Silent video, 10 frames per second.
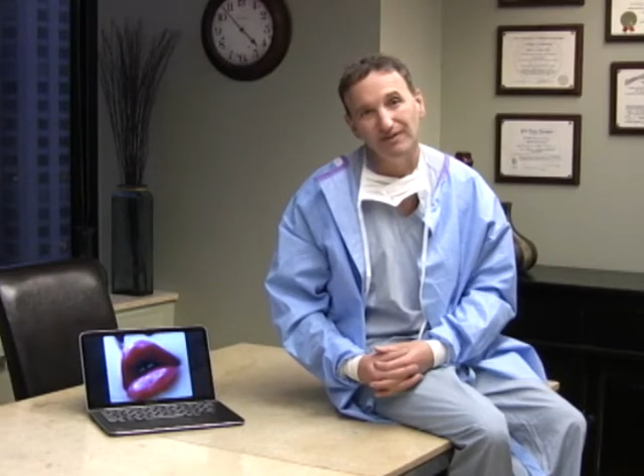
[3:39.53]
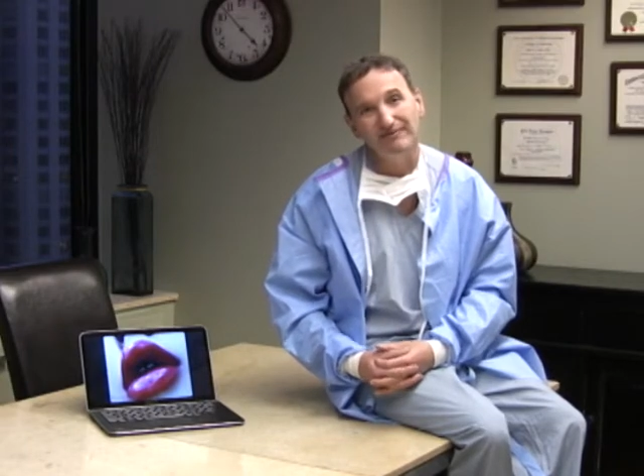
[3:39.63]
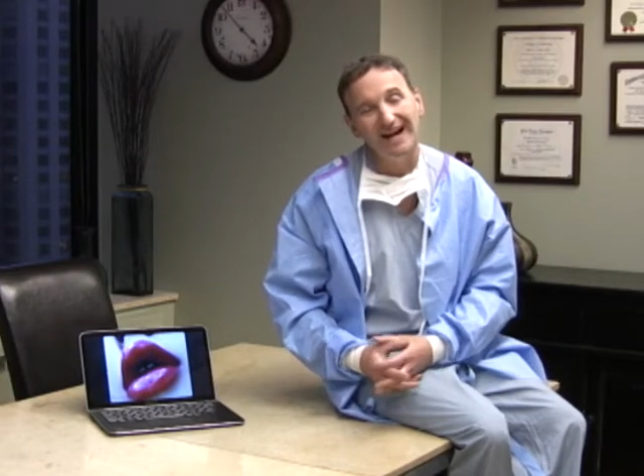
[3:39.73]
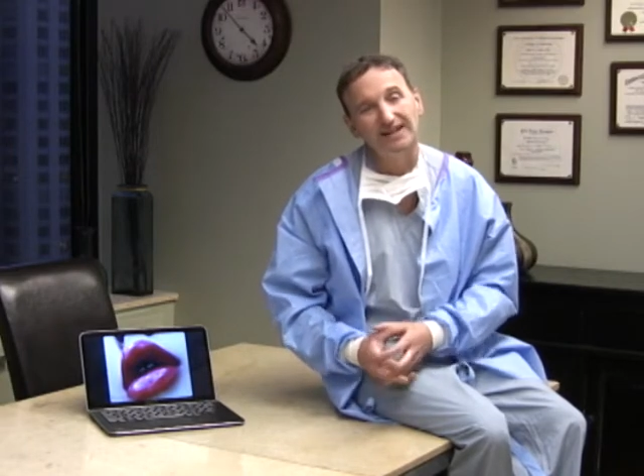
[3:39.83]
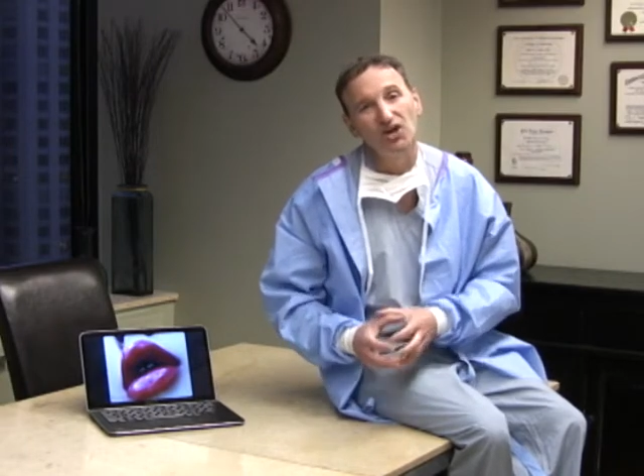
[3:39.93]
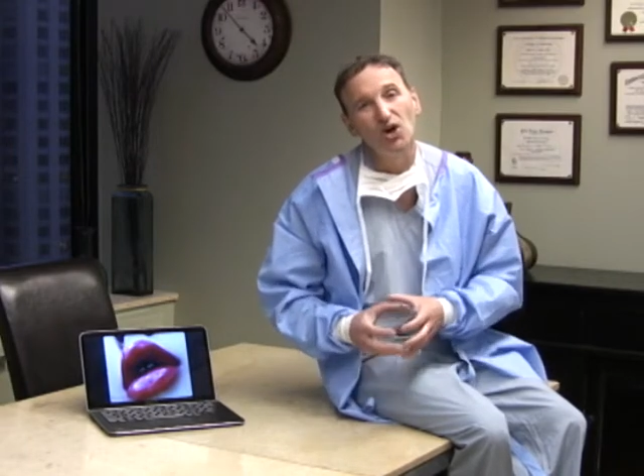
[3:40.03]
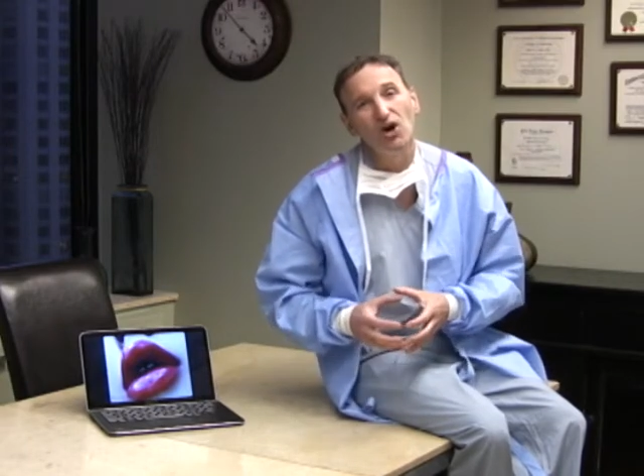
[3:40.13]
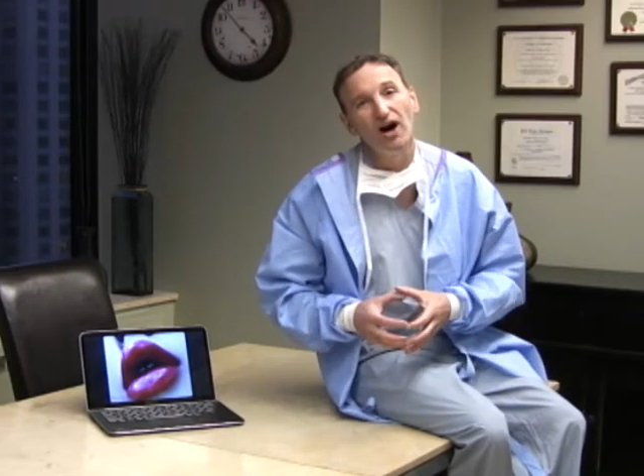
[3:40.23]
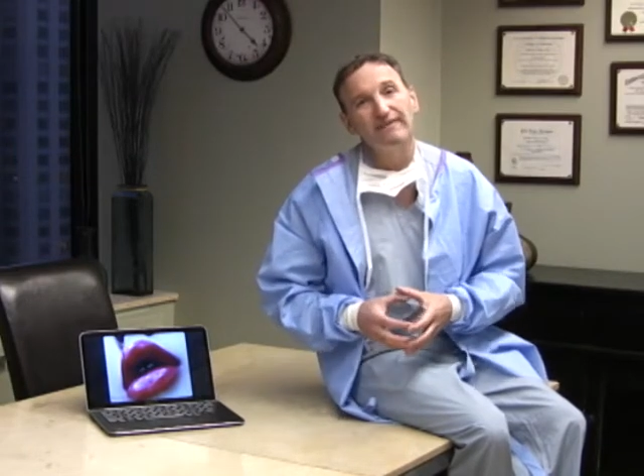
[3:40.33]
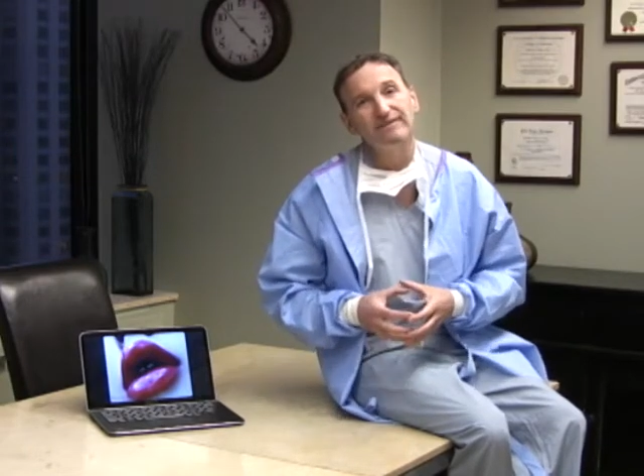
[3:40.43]
In fact,
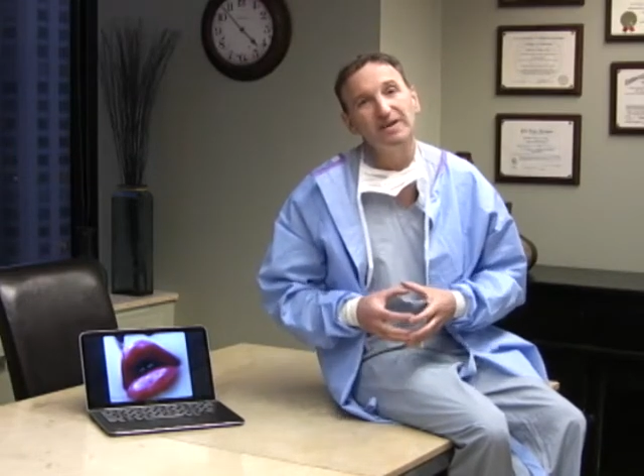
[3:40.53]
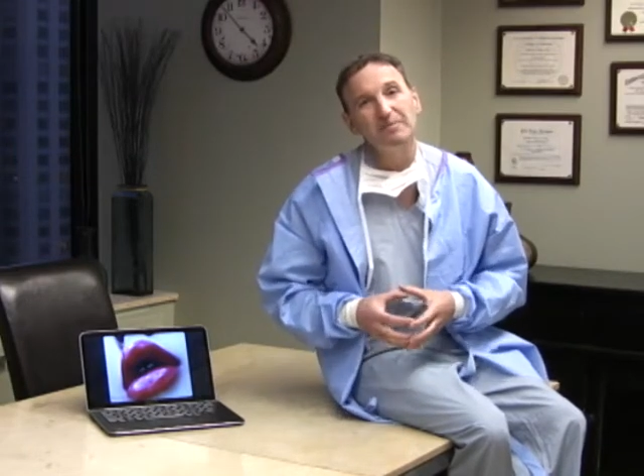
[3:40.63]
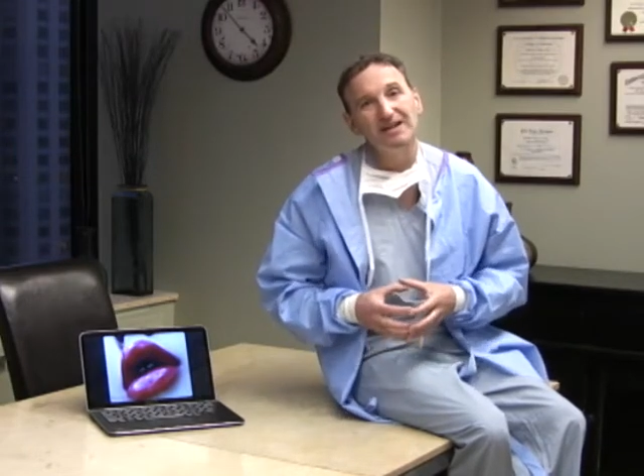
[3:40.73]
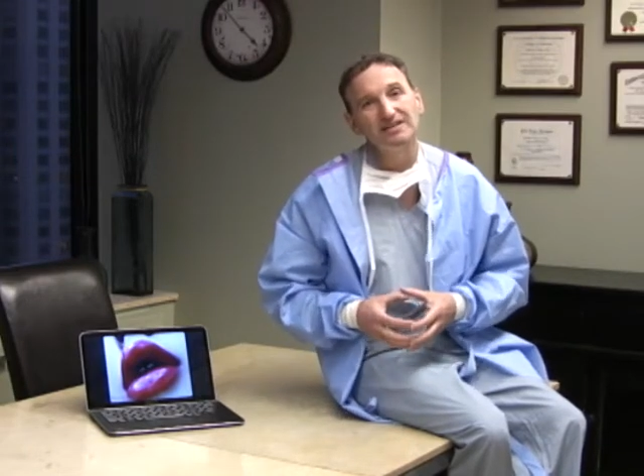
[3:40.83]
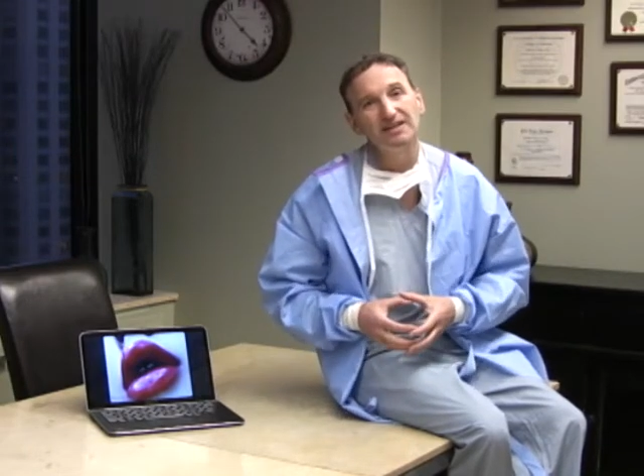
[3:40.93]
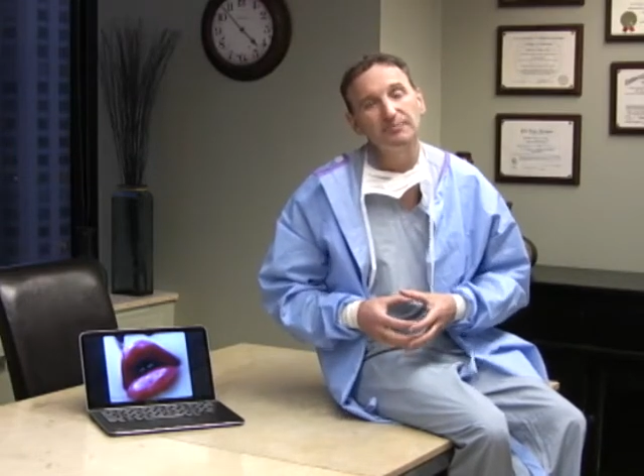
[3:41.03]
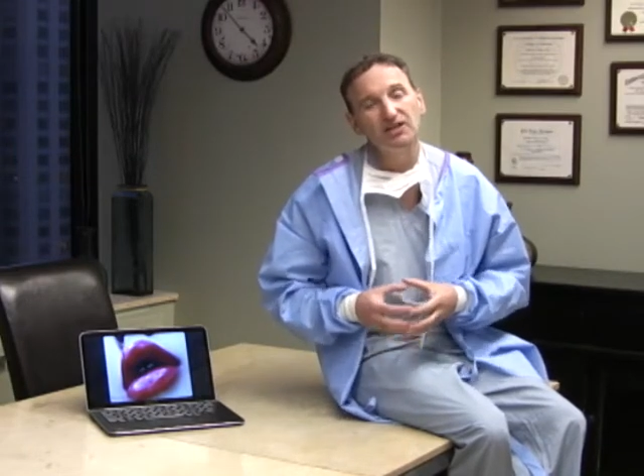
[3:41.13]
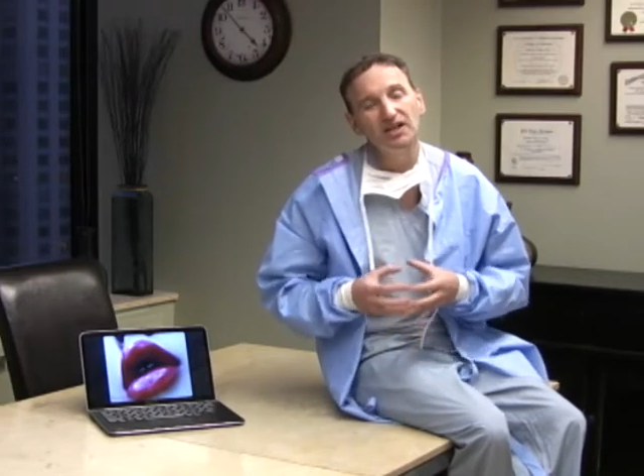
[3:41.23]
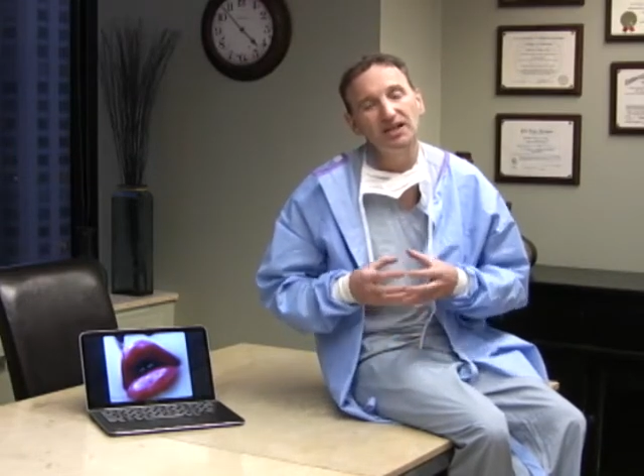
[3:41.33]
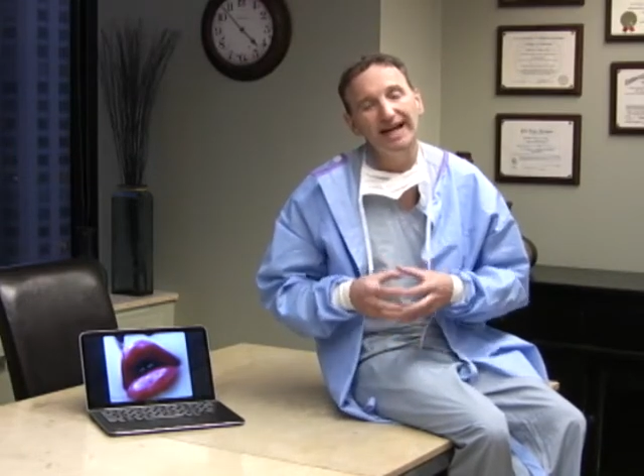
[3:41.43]
a female's
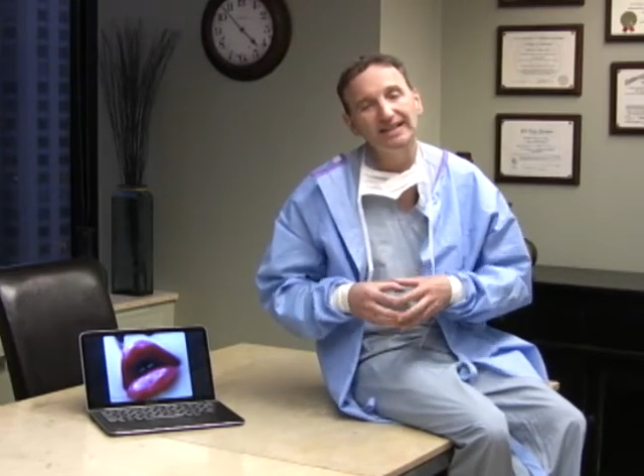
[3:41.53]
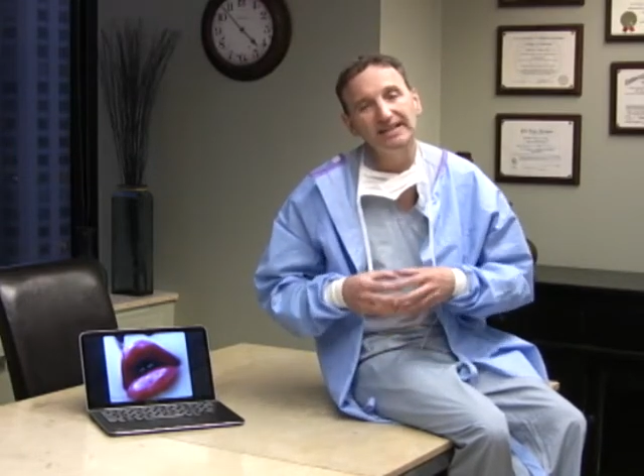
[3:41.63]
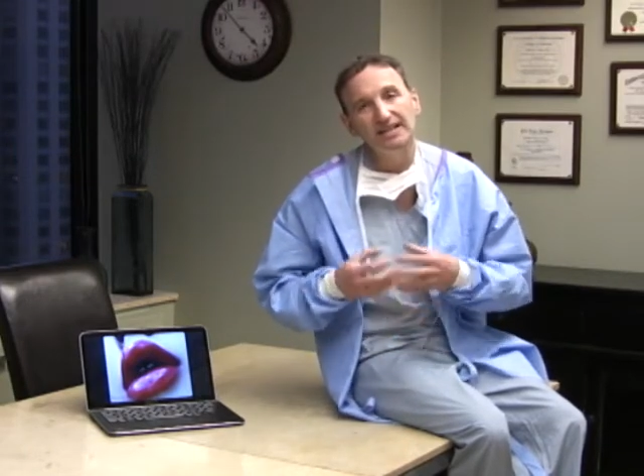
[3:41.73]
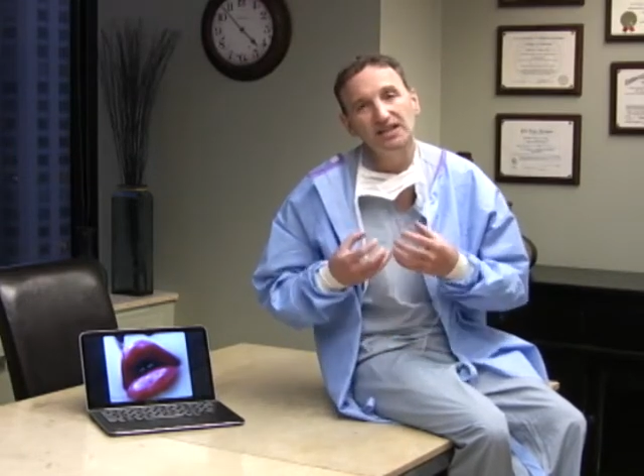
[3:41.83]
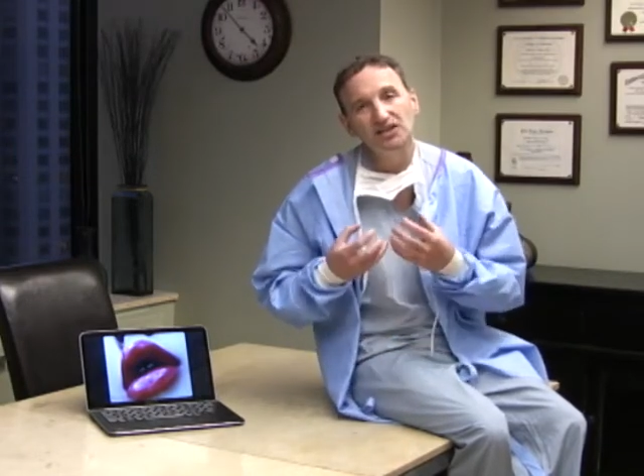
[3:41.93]
lips likely